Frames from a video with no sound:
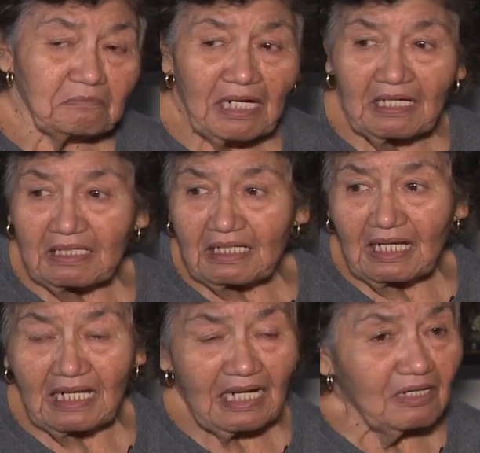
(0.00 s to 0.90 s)
I got
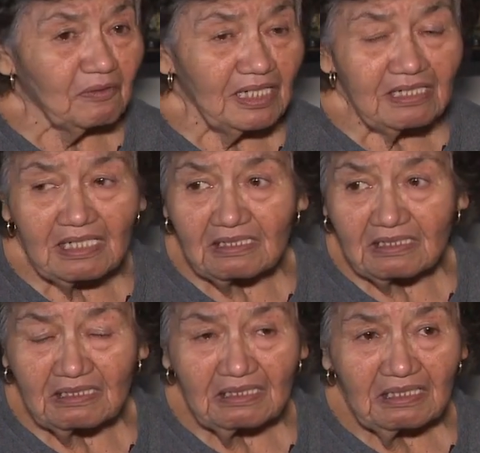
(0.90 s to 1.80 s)
a lot of grandkids
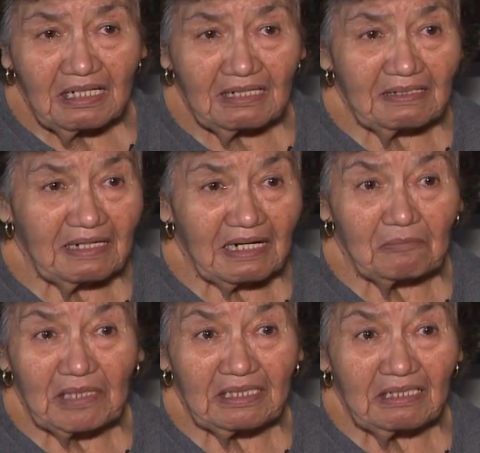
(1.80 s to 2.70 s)
and they
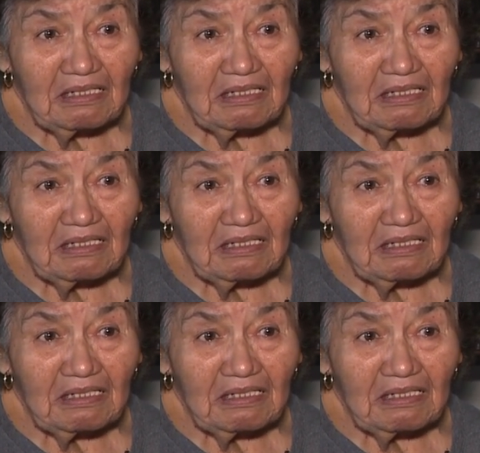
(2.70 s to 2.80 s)
come at,